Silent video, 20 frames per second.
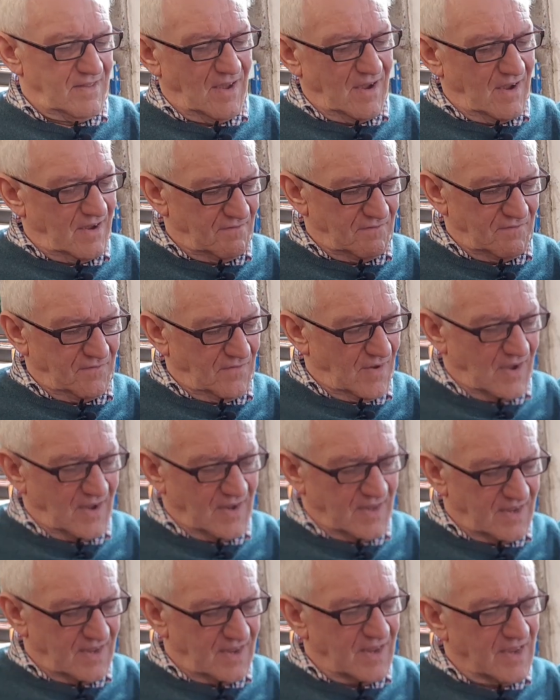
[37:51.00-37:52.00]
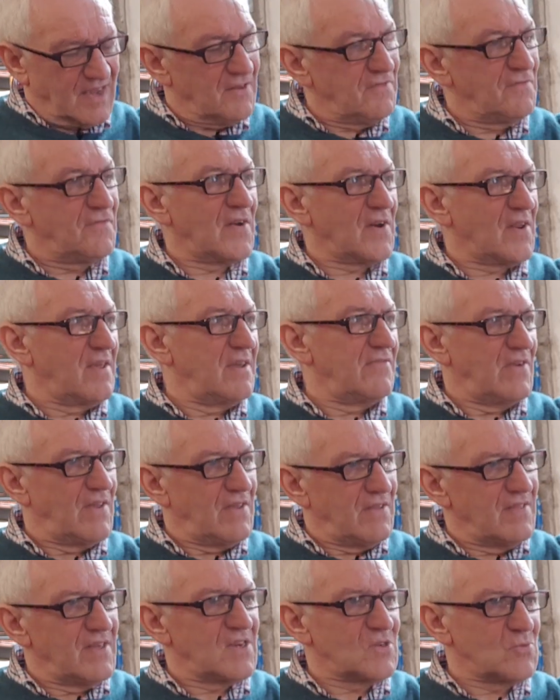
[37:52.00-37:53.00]
I can forgive
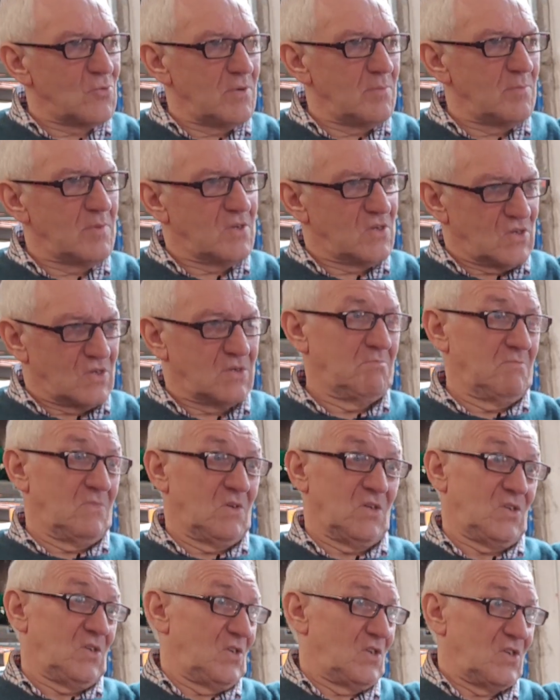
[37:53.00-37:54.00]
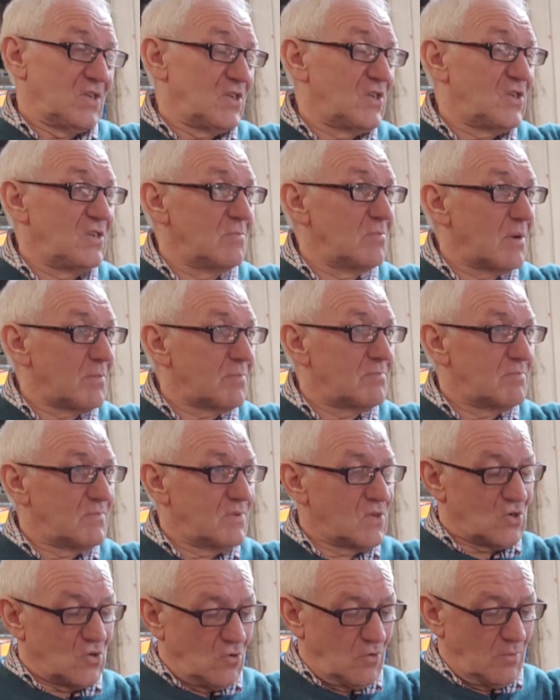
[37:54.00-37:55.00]
it this one because it's a cheaper
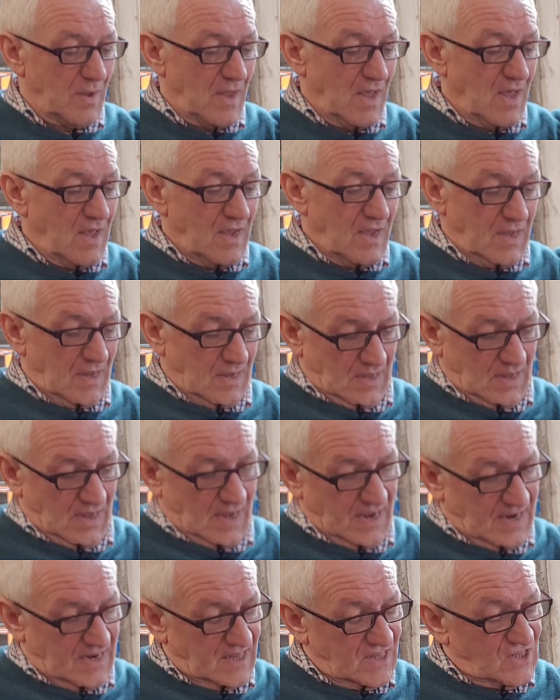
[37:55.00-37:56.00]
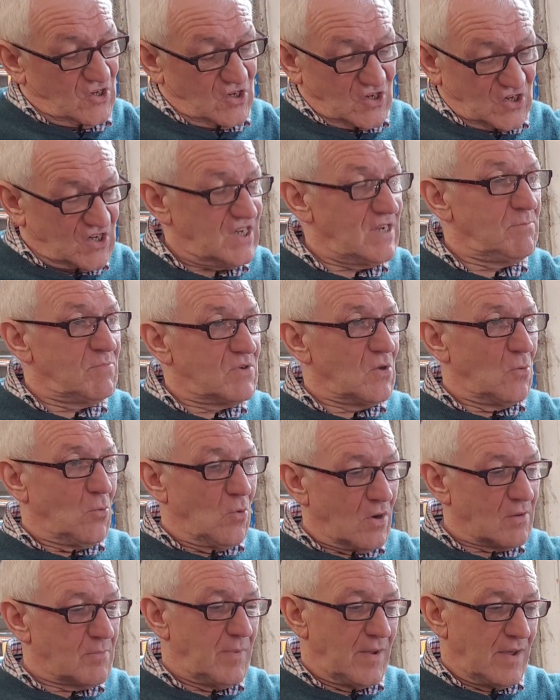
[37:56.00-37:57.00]
scope, and it just seems to
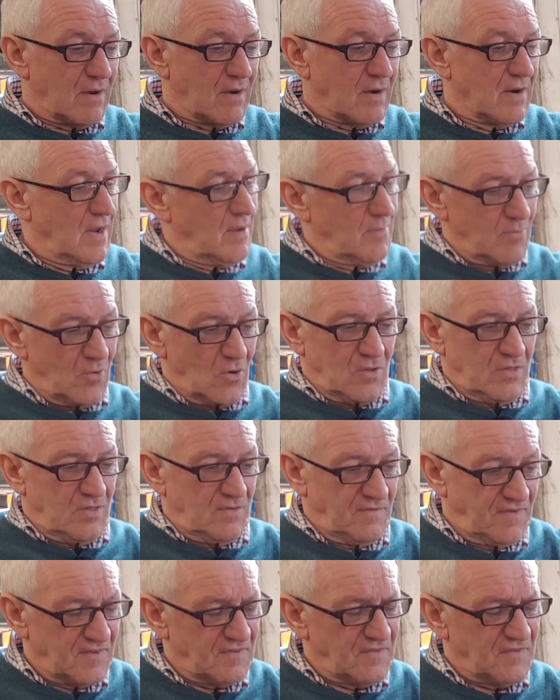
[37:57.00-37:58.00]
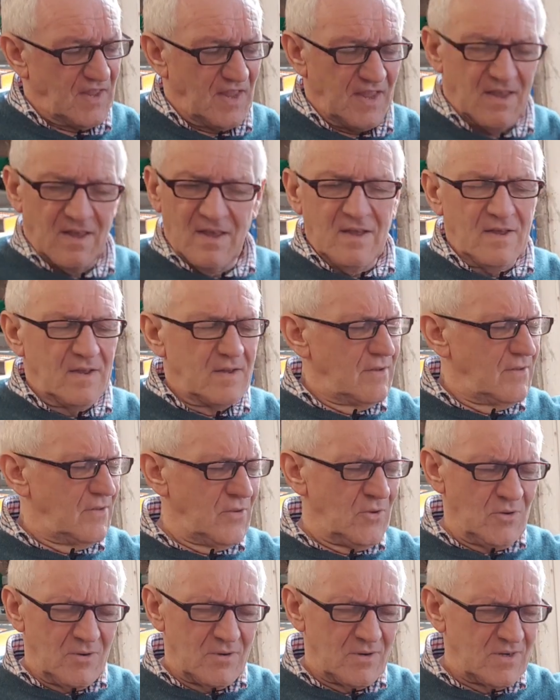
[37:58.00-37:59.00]
work better. But on the 50,
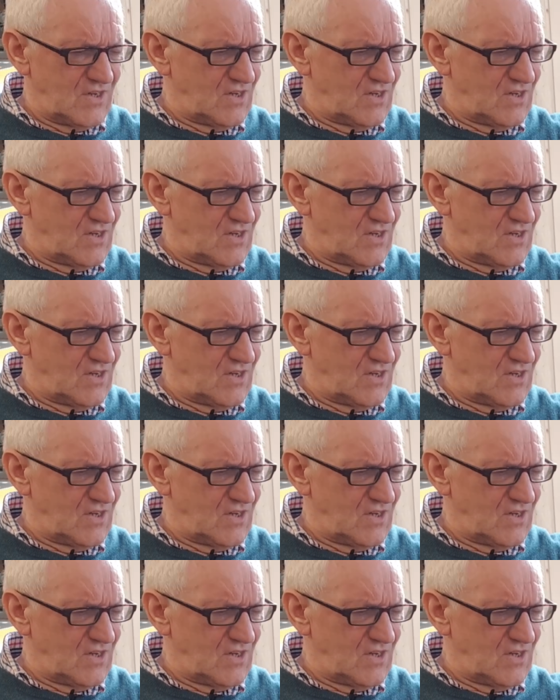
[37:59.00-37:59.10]
no.